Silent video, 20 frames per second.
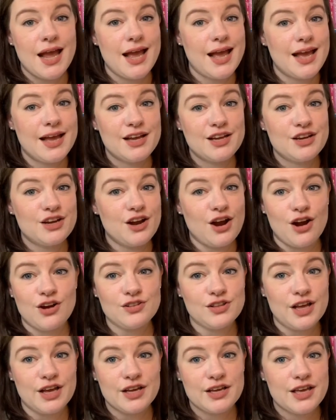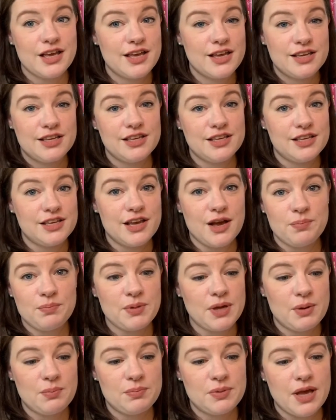and garlic.
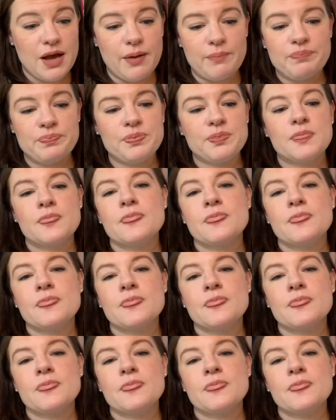Yum, yum, yum.